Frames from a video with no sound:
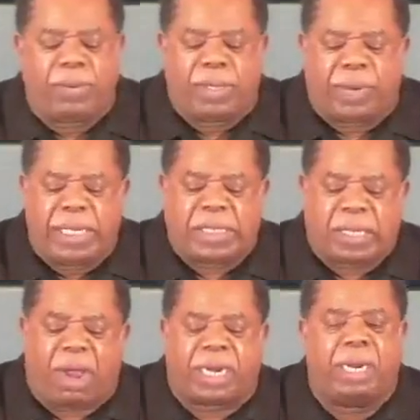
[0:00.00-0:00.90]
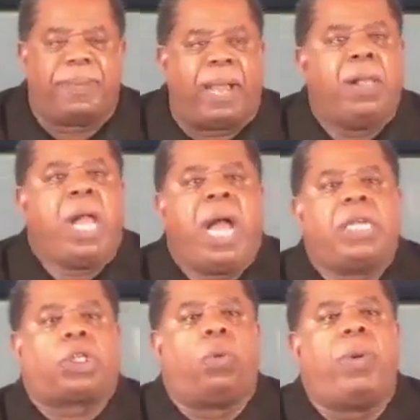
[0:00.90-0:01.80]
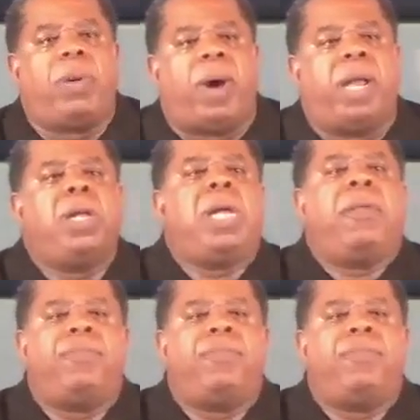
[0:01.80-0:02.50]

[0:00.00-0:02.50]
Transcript: he, what he's talking about. And so we what?